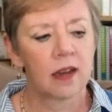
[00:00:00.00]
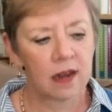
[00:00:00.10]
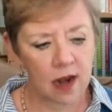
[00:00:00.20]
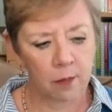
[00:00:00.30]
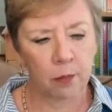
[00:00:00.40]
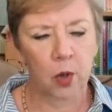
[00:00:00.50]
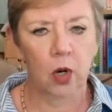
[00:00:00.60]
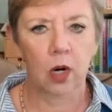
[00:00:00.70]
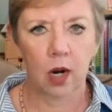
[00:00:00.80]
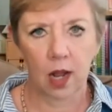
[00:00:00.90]

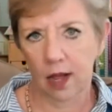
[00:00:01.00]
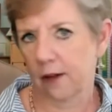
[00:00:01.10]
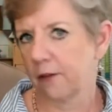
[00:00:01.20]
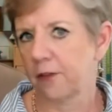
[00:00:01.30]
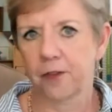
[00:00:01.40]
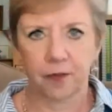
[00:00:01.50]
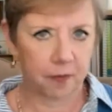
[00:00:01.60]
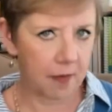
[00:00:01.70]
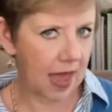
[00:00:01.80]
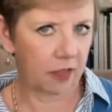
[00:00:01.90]
number of
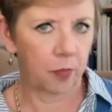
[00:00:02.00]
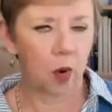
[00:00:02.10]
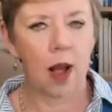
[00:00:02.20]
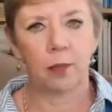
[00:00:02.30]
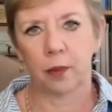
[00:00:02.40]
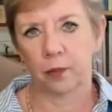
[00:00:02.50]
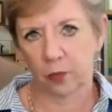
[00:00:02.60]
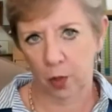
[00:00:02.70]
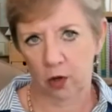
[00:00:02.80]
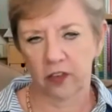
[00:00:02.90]
math
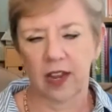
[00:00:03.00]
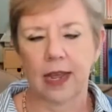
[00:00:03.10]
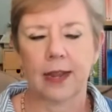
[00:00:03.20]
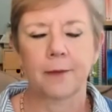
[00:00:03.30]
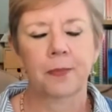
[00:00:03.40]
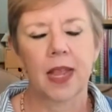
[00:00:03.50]
problems per se.